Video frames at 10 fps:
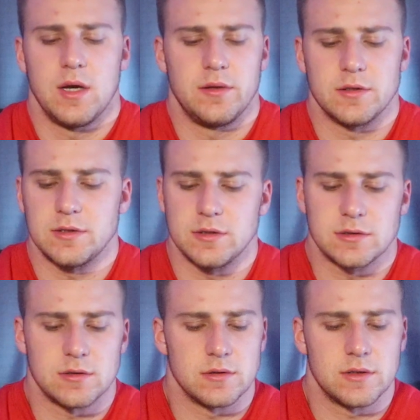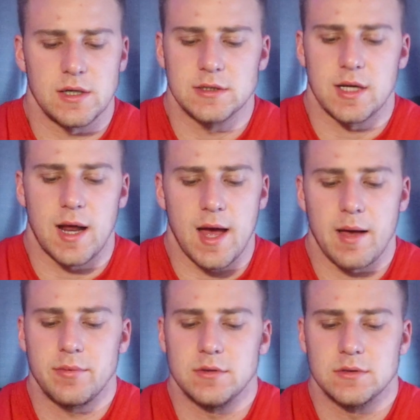And there's still certain things that
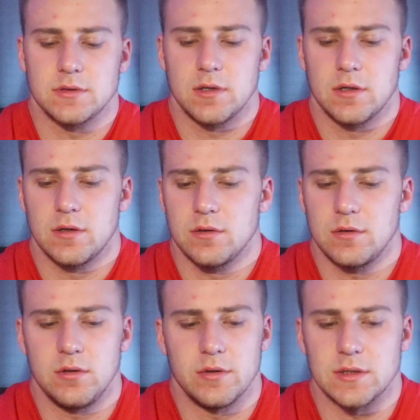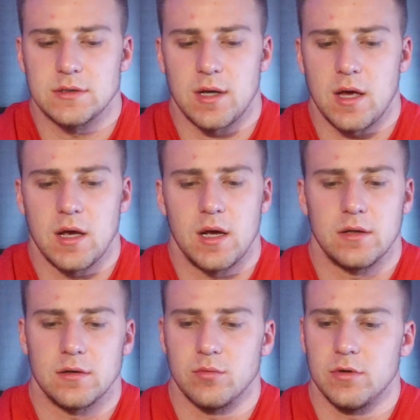happens to this day,
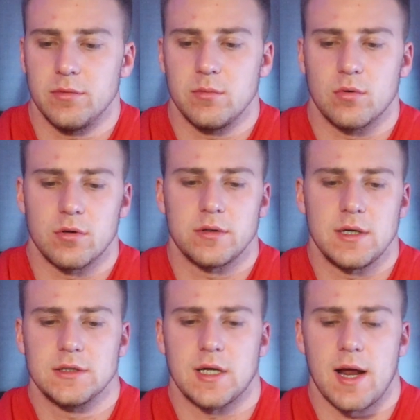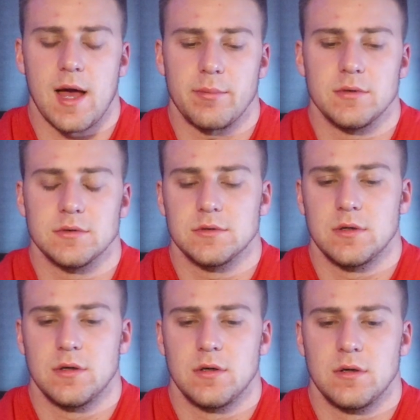and there will be more things that happens